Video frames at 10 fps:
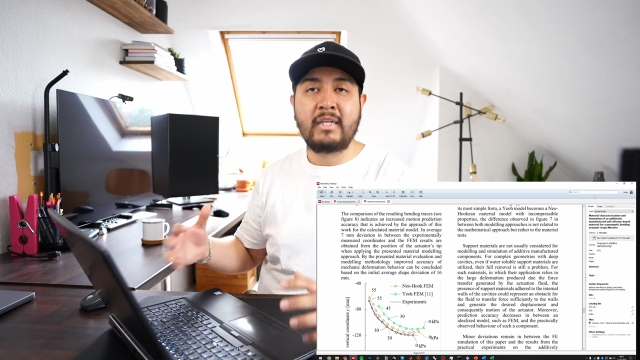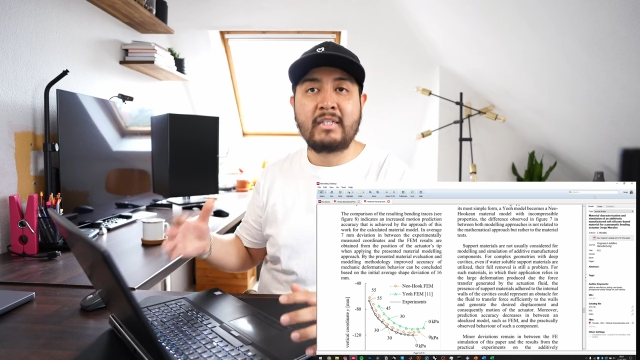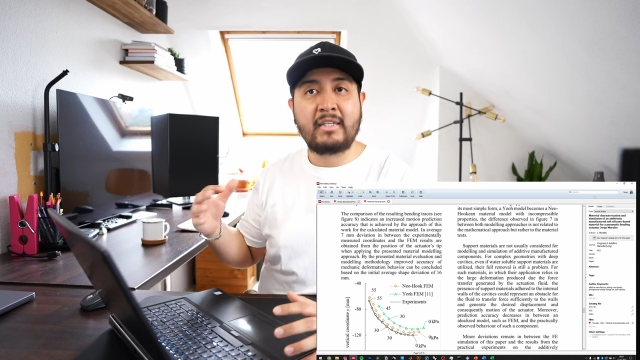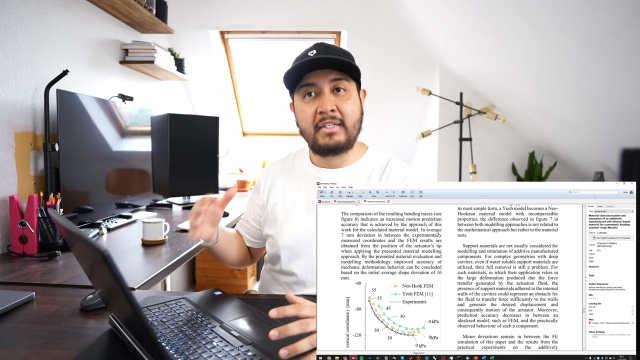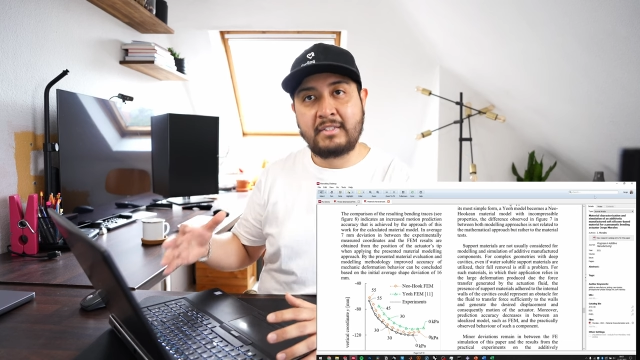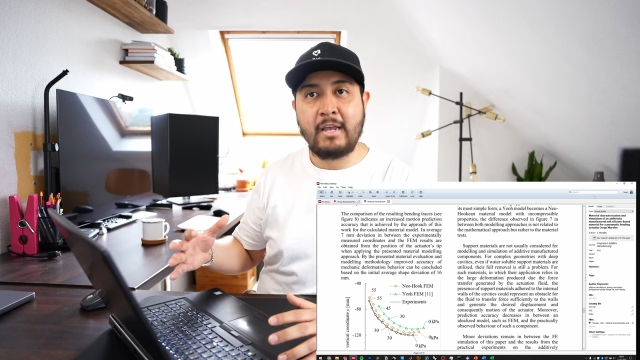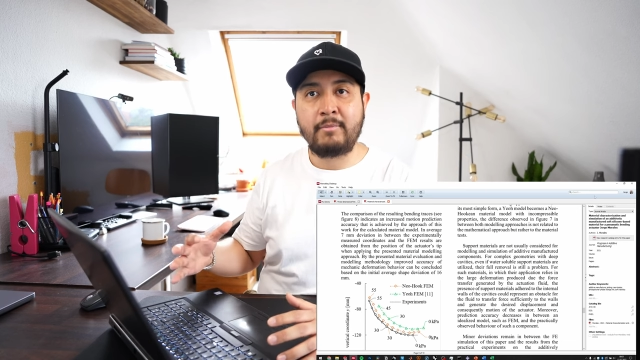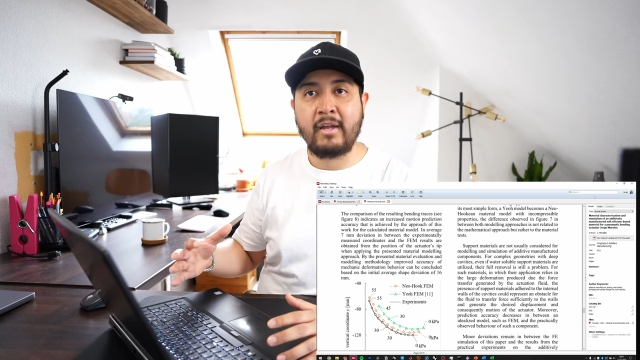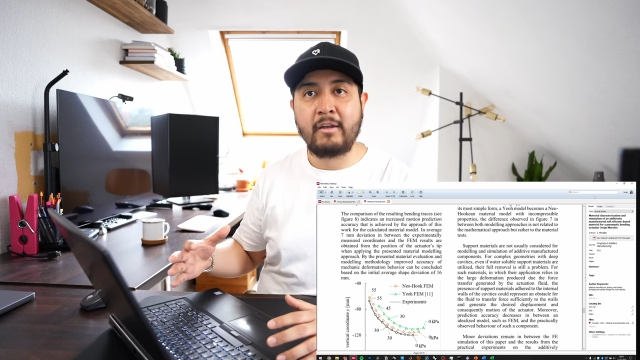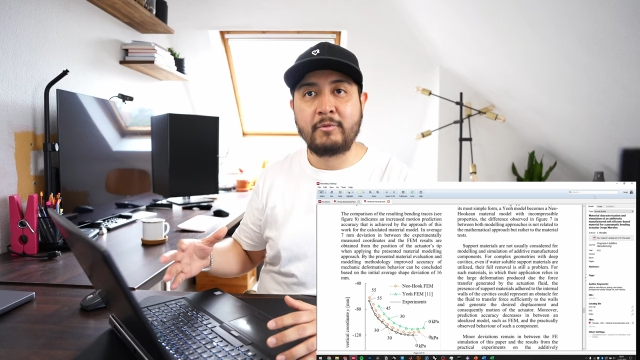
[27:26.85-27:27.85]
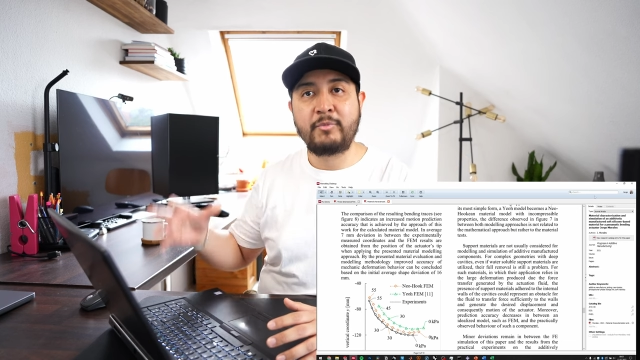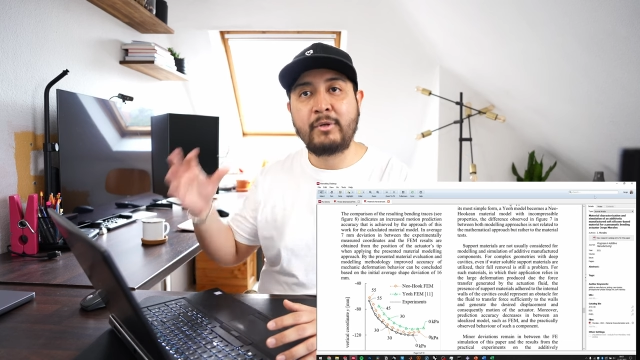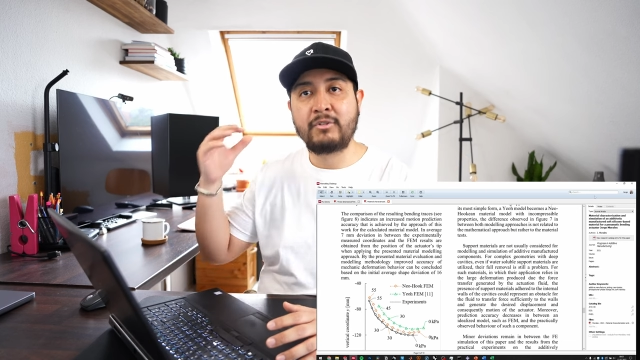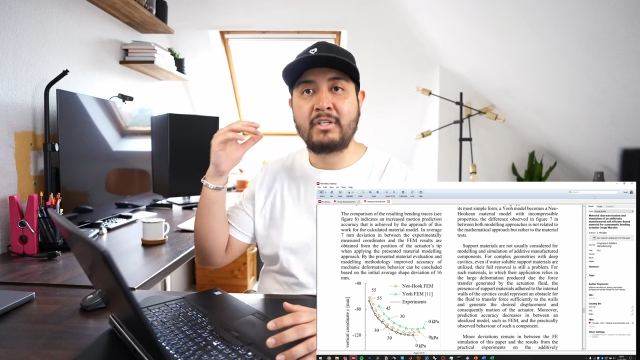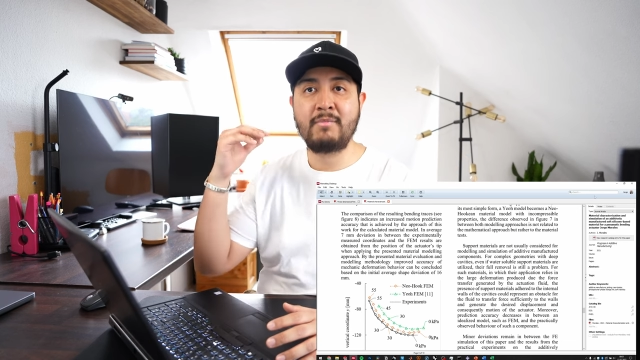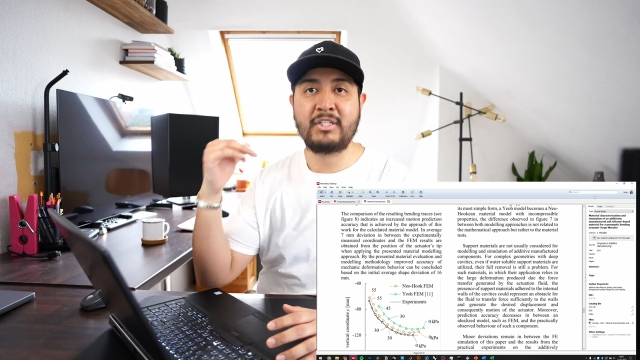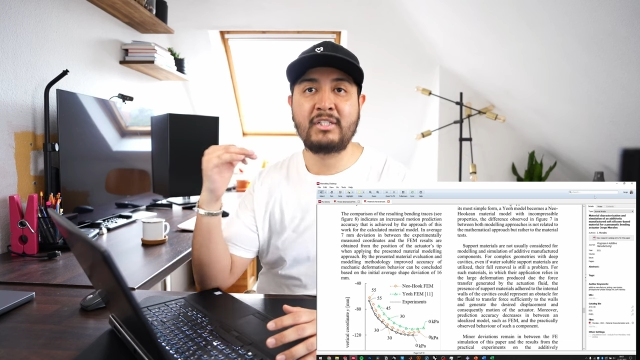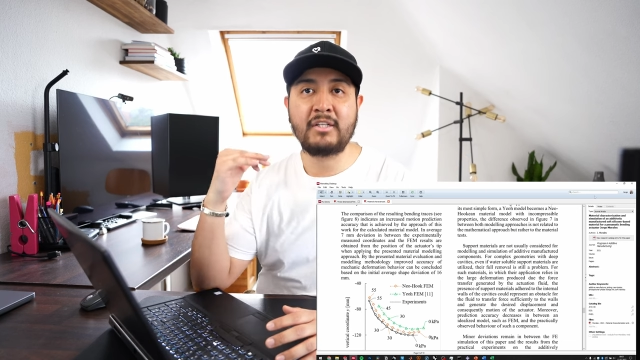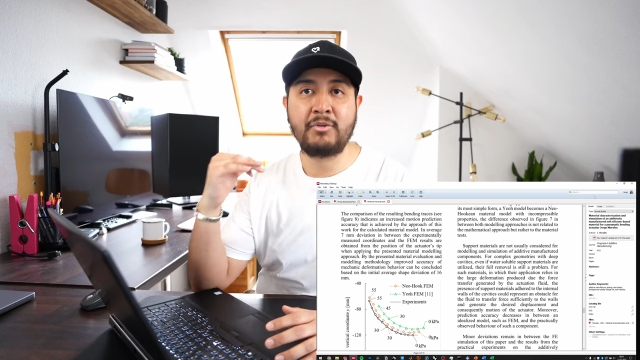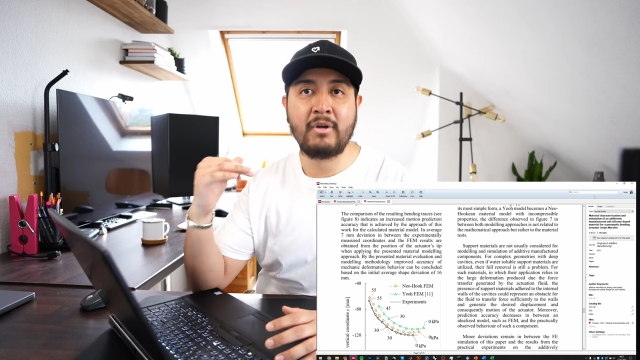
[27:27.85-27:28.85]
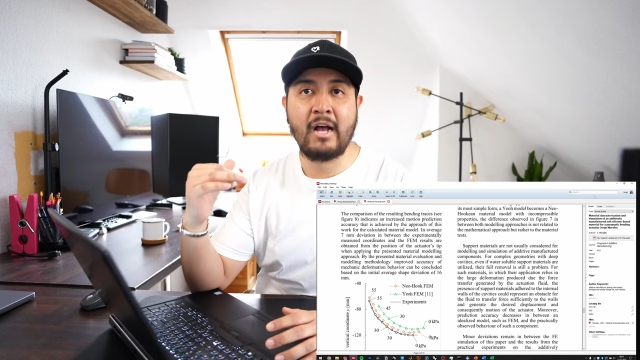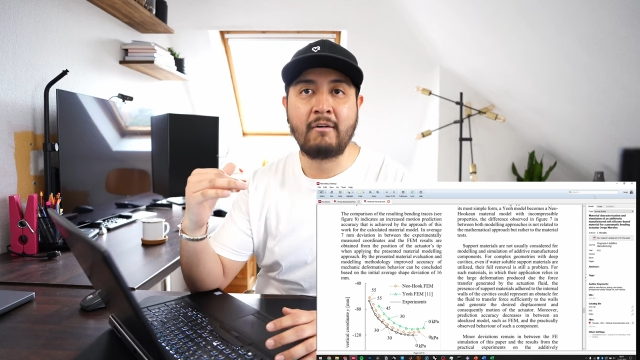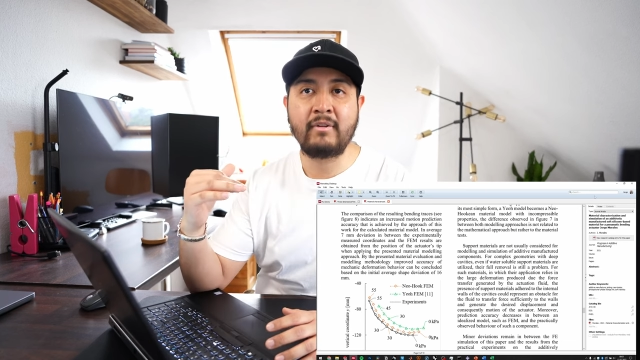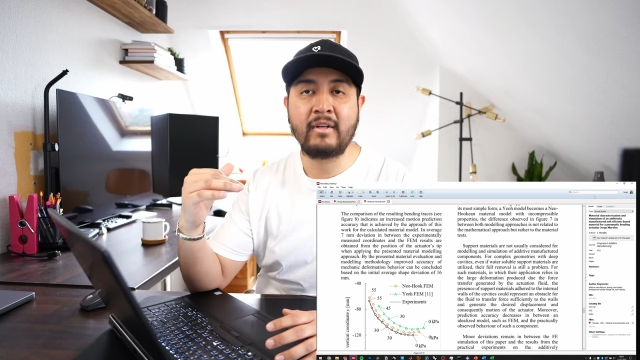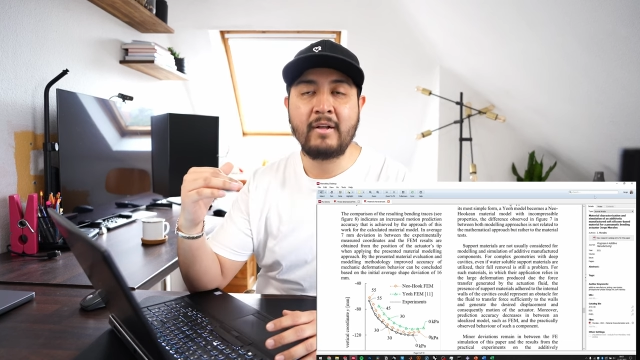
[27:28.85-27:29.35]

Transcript: things at the same time, because the machine that you have,